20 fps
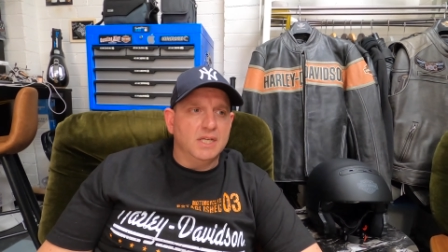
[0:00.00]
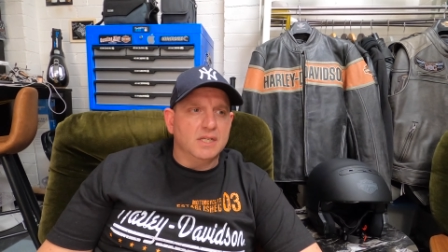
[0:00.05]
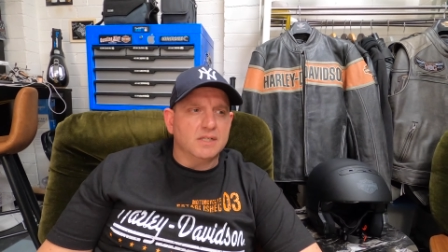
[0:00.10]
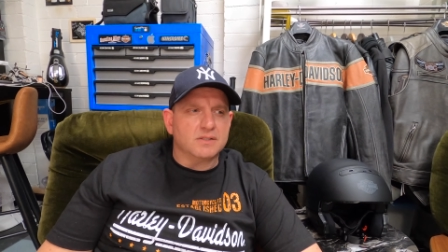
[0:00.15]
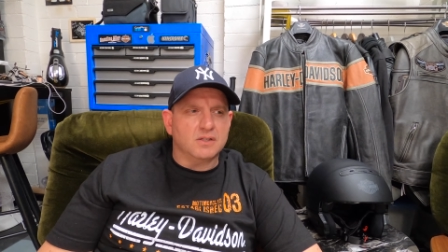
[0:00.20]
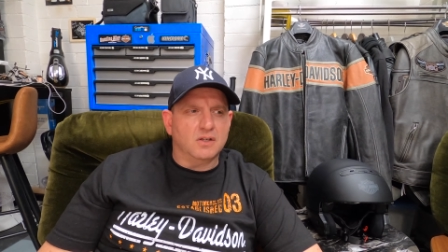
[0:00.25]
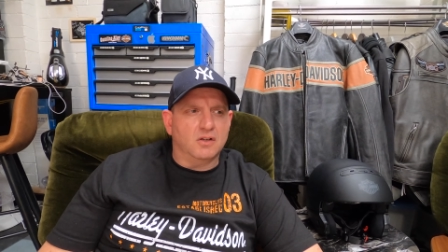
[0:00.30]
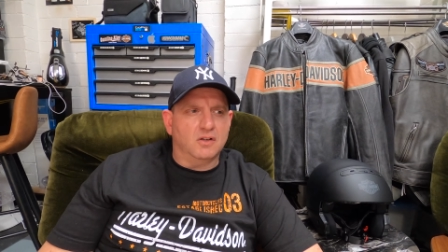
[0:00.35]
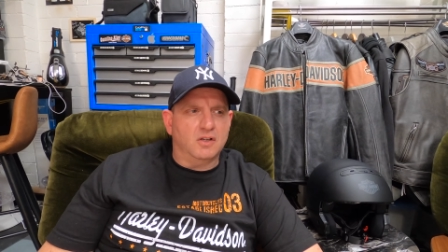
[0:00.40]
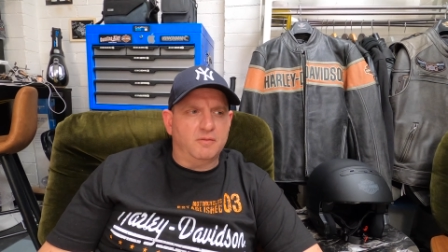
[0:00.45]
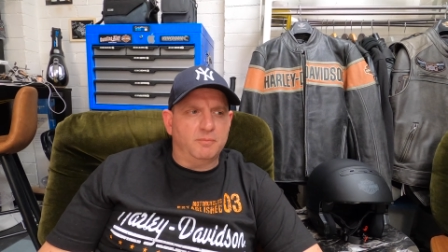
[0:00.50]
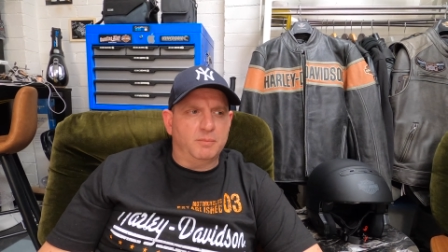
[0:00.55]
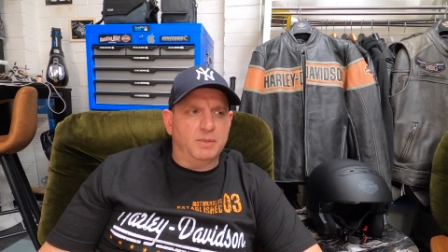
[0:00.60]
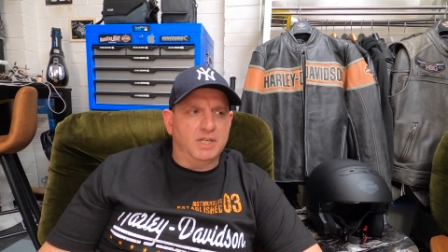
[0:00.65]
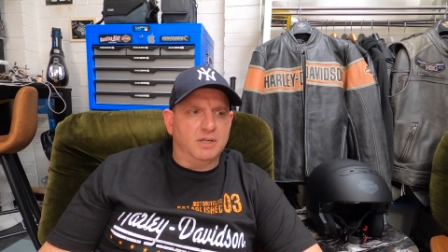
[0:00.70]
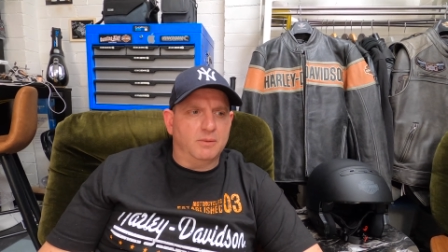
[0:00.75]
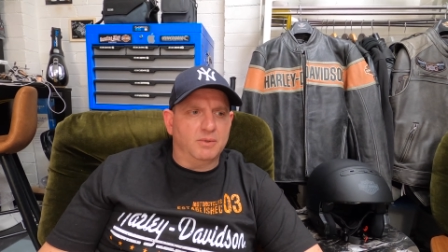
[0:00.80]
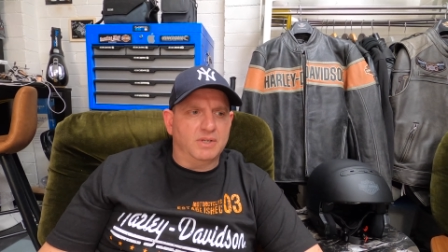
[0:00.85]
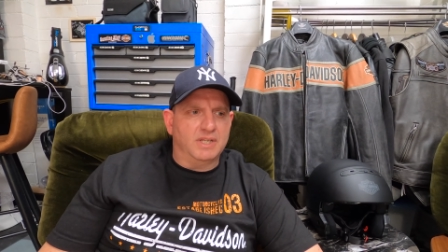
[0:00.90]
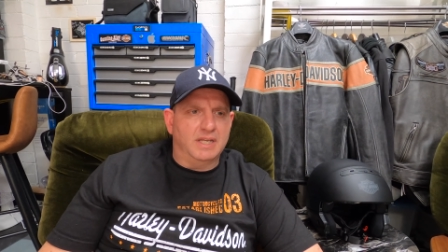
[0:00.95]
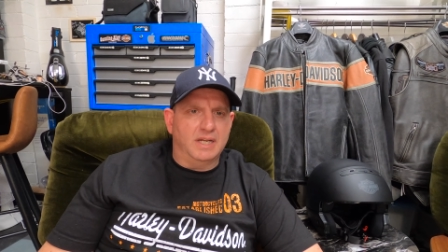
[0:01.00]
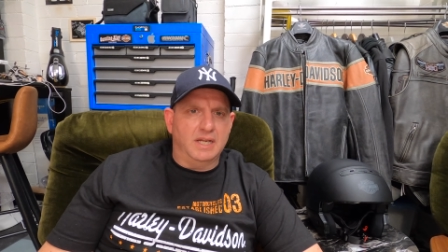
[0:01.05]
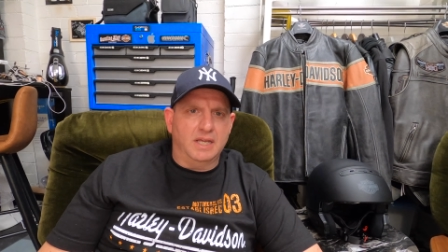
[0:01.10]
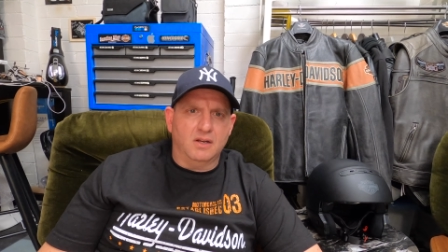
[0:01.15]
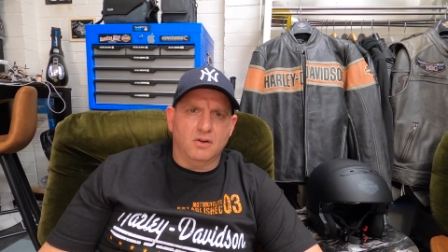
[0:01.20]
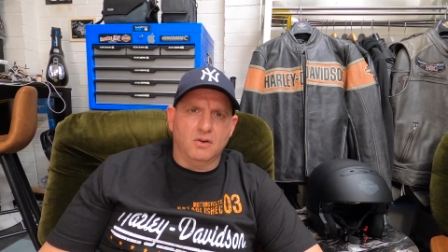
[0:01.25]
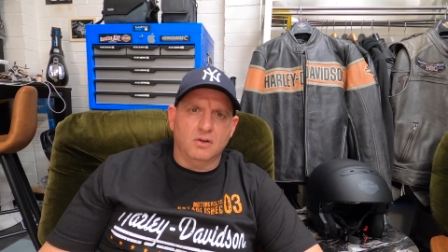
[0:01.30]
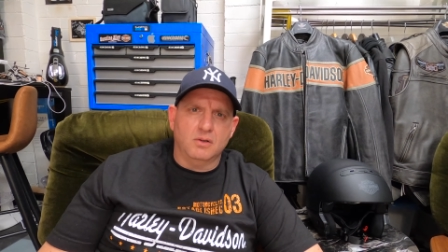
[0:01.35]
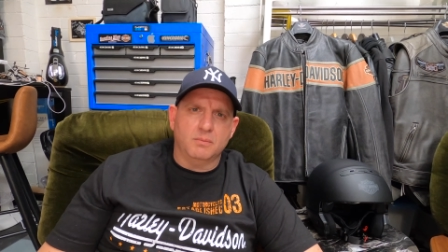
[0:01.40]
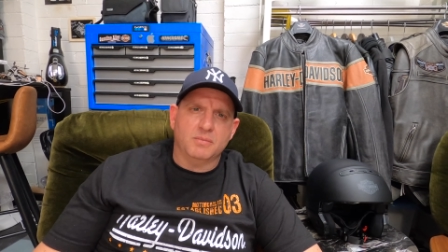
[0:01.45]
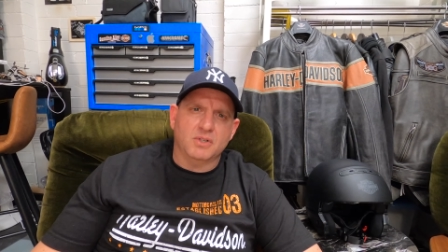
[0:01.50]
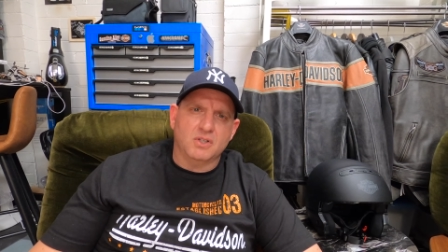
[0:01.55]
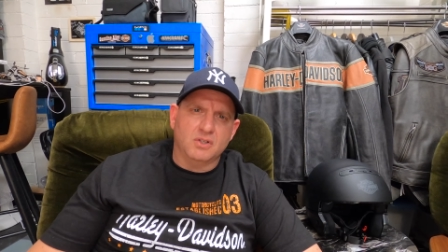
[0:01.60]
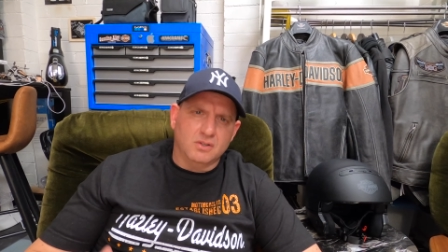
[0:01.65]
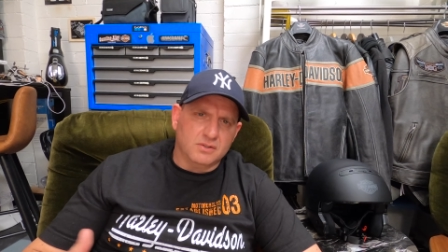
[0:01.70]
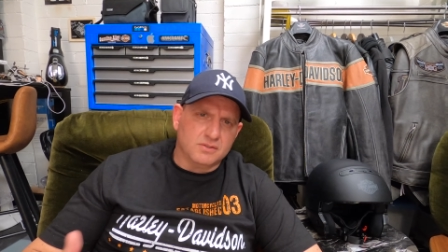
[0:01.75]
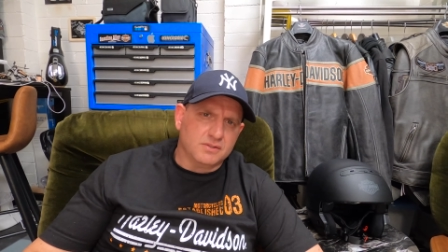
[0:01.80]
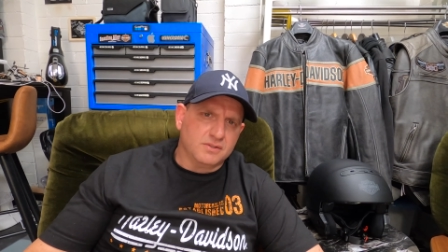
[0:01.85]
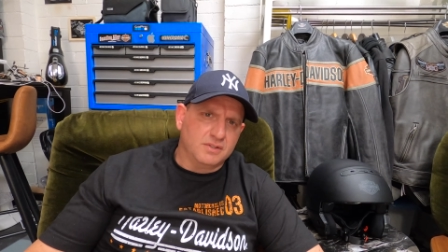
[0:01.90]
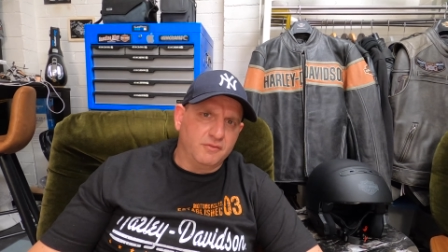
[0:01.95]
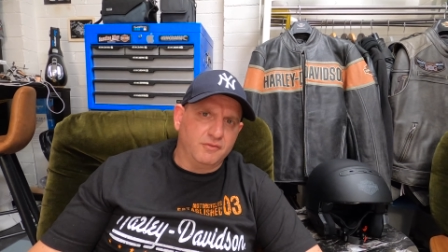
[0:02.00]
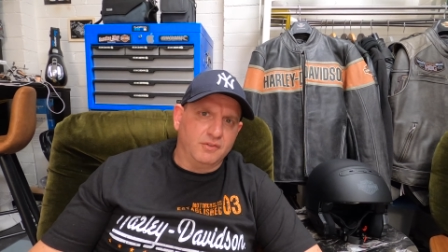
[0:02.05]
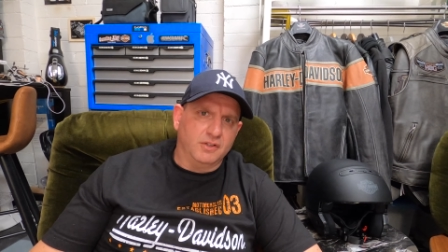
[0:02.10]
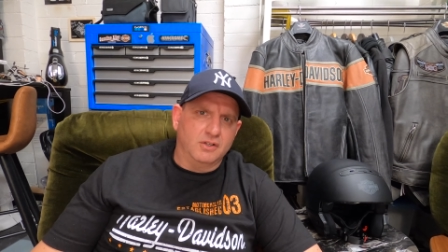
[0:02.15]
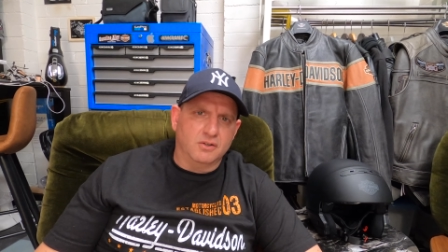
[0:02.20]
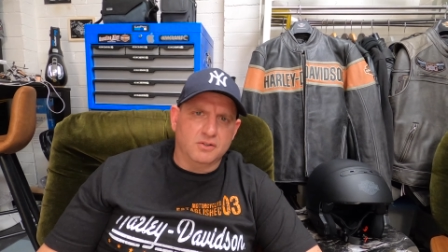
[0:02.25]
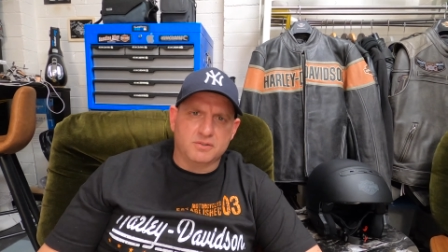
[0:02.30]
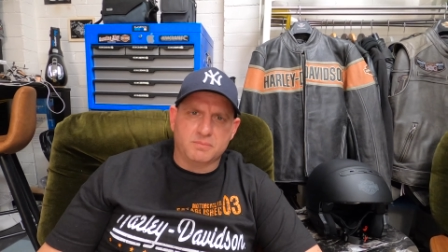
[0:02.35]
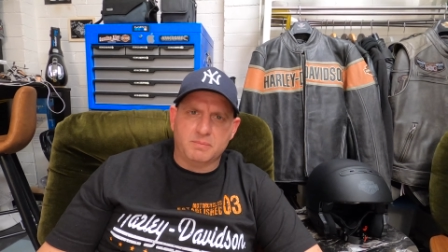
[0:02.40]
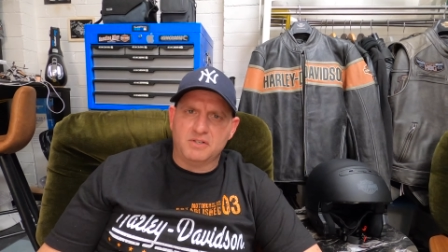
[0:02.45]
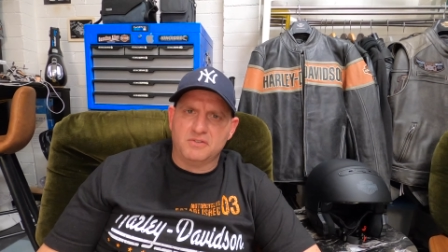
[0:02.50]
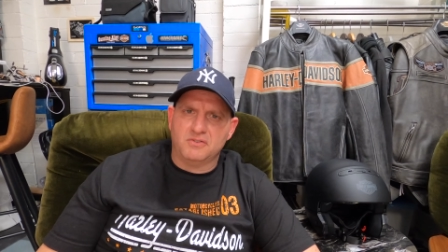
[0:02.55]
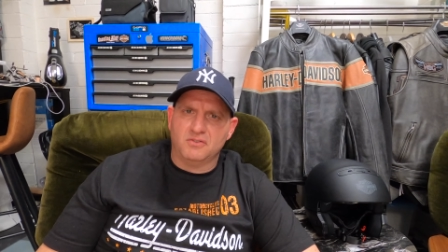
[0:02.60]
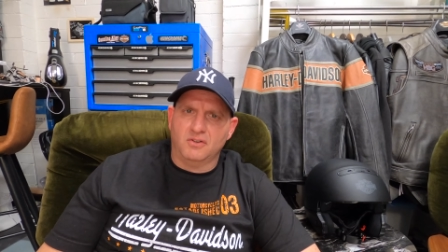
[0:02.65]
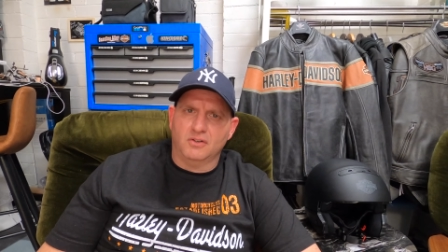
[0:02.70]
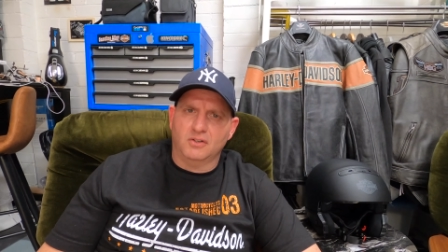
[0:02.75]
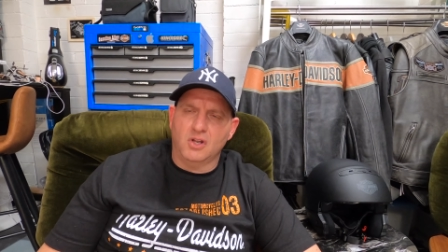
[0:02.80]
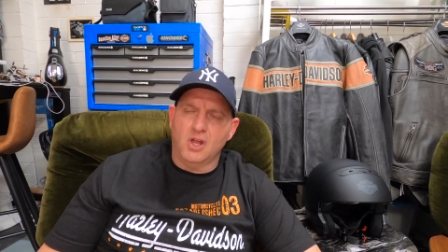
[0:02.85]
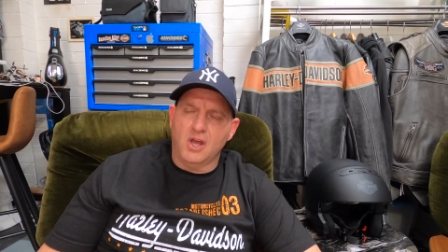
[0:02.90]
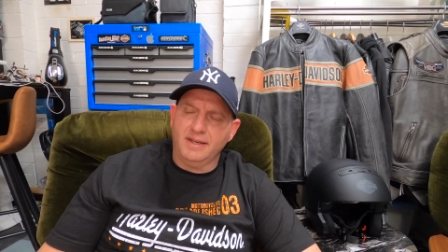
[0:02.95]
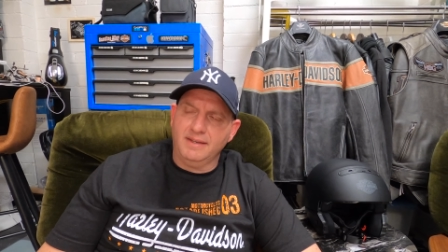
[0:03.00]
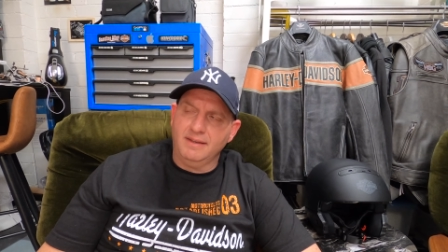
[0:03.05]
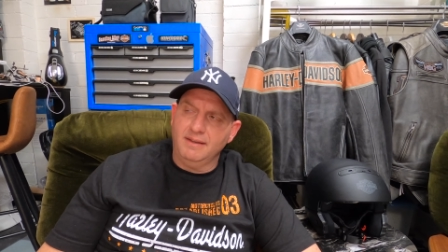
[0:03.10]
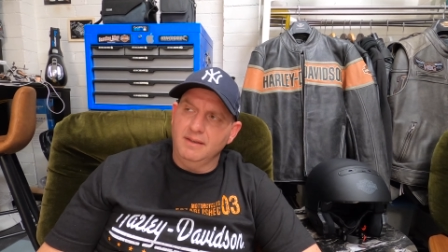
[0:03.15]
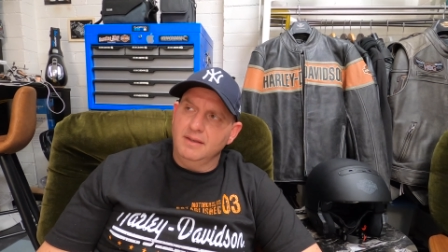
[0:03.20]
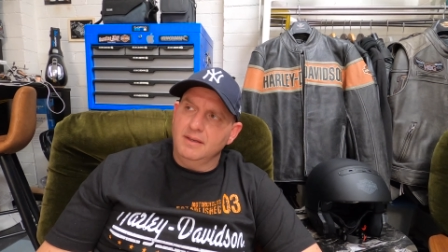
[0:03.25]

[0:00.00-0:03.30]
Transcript: So I have been able to get out on it, but not as, definitely not as much as I'd like.